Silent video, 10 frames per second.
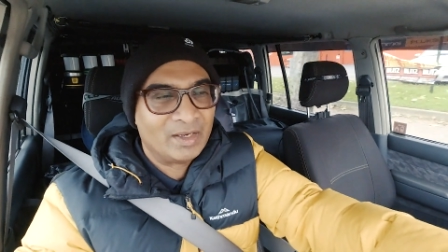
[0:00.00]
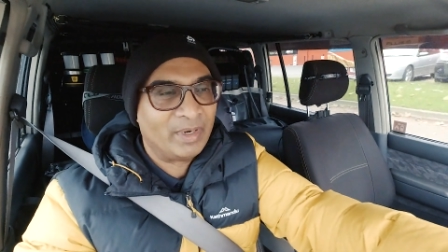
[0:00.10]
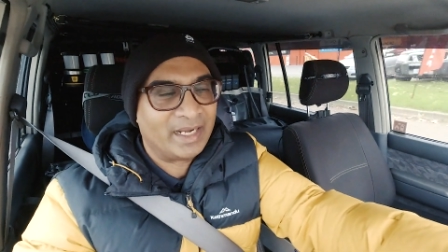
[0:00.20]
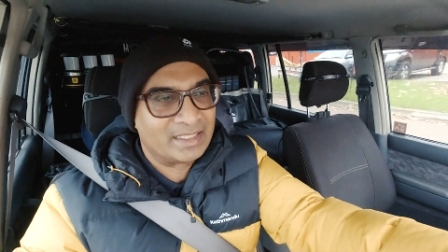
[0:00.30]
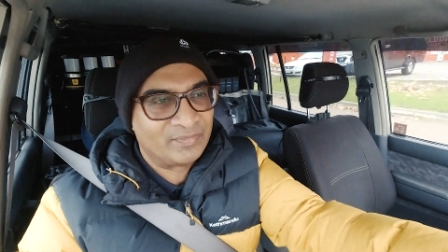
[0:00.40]

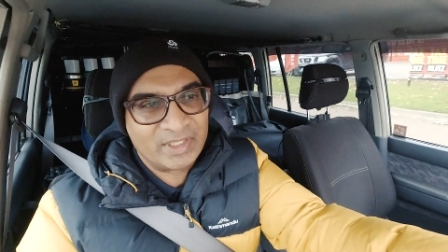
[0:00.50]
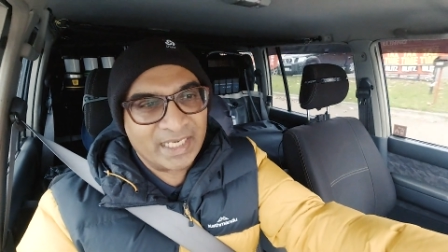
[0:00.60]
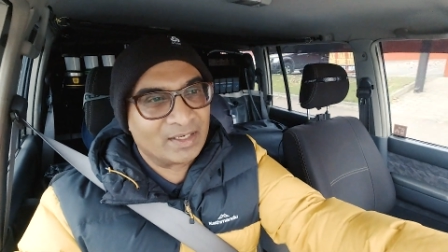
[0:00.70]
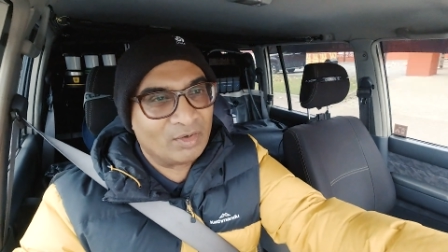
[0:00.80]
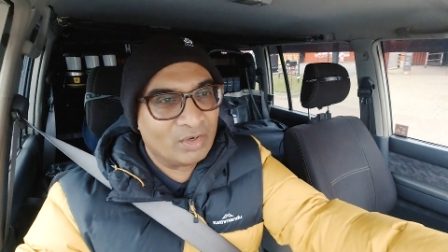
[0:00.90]
Whereas if you
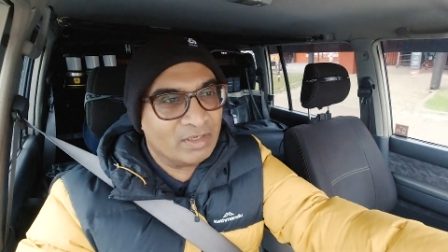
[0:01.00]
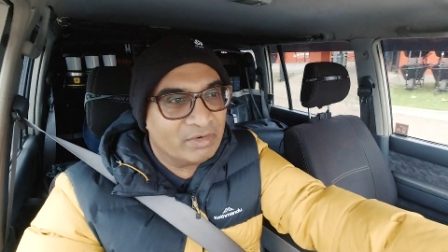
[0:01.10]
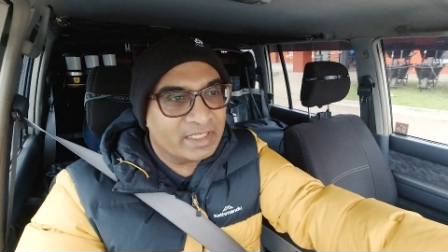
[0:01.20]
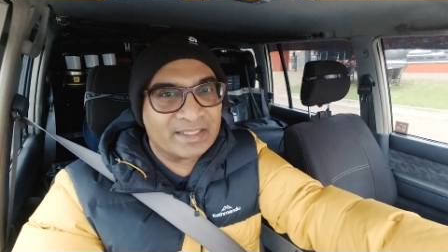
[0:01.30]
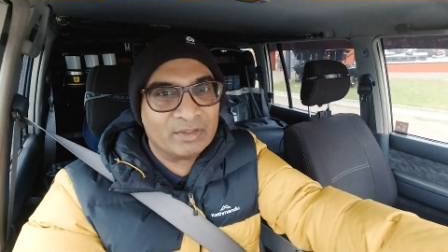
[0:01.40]
take an
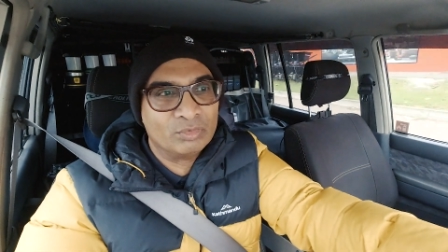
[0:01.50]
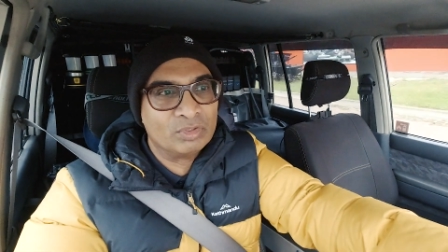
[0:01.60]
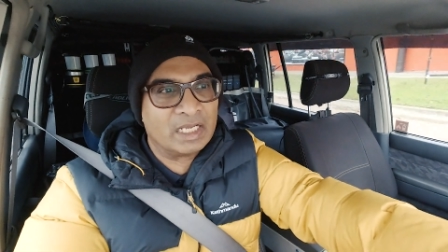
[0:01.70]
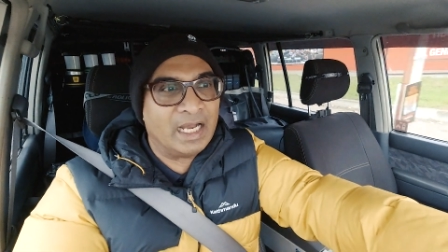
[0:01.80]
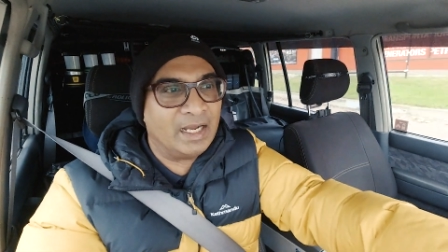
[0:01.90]
ordinary
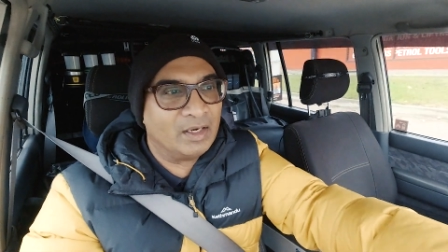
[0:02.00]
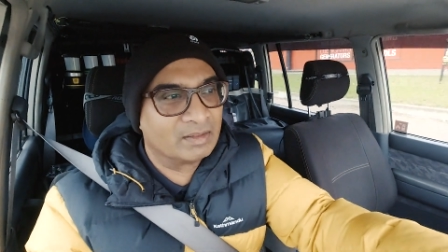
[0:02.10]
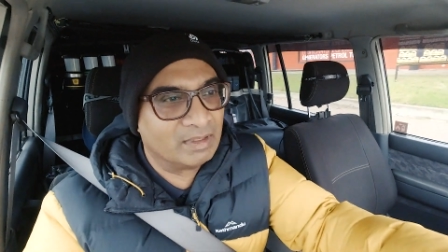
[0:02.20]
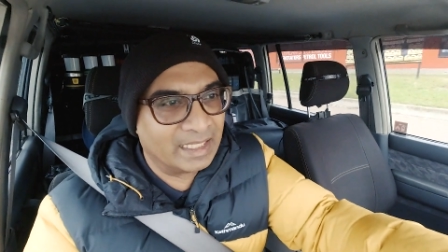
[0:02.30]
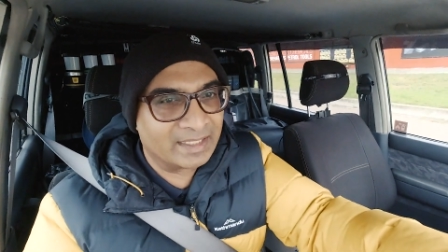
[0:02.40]
saloon car,
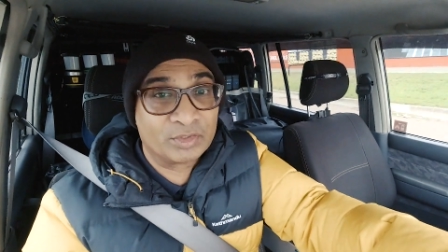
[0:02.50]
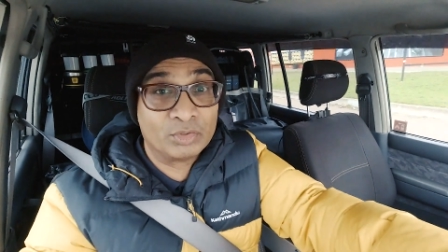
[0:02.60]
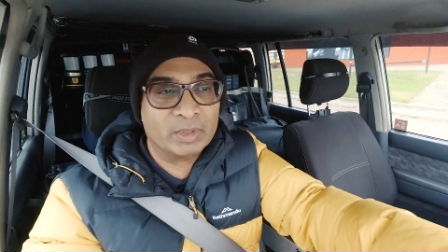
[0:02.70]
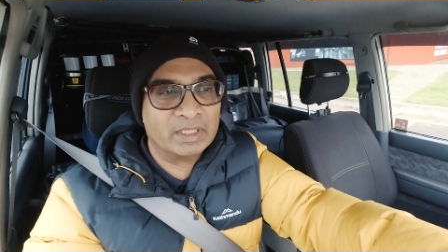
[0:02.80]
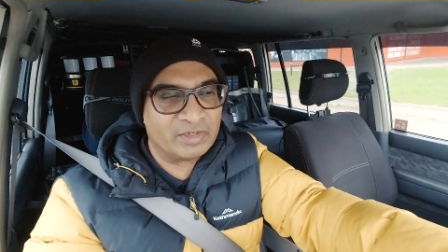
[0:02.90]
or like a
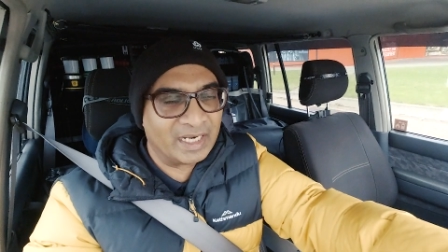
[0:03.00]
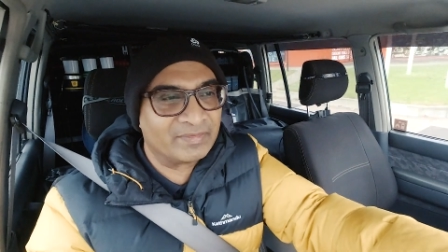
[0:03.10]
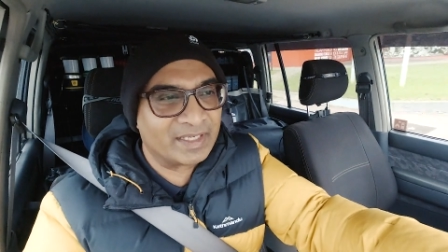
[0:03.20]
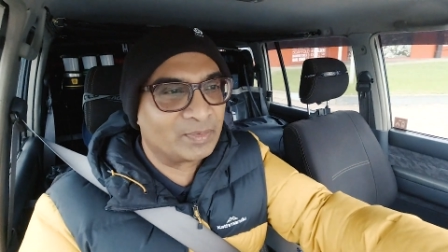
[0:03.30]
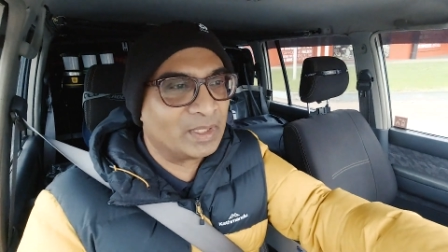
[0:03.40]
two-wheel
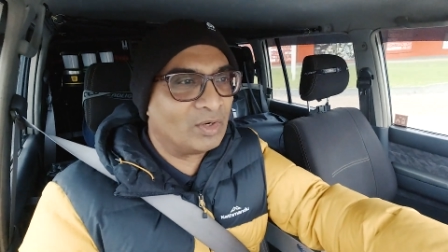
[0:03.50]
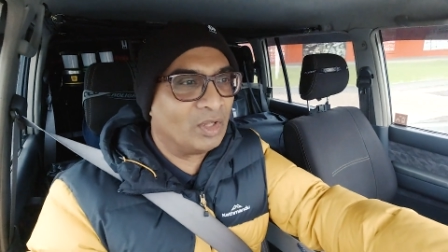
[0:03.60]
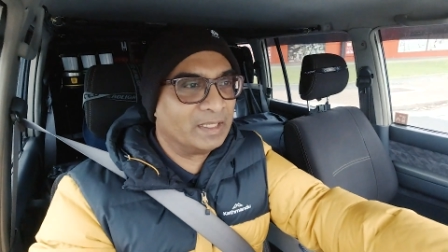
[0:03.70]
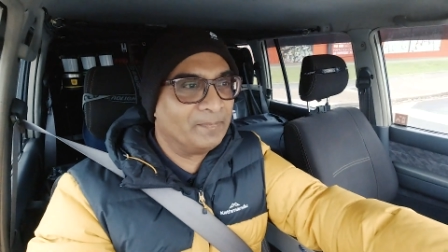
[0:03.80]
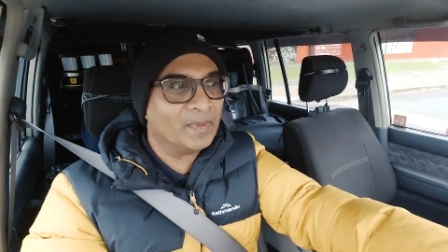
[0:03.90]
drive as we
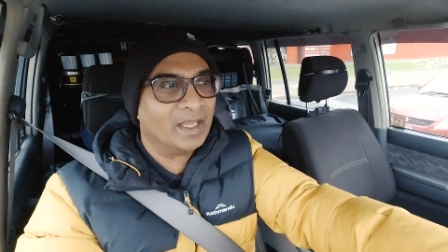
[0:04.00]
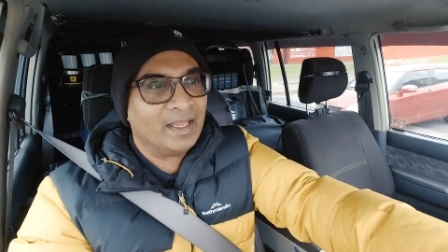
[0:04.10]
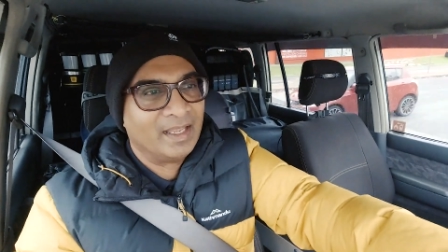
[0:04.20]
call them,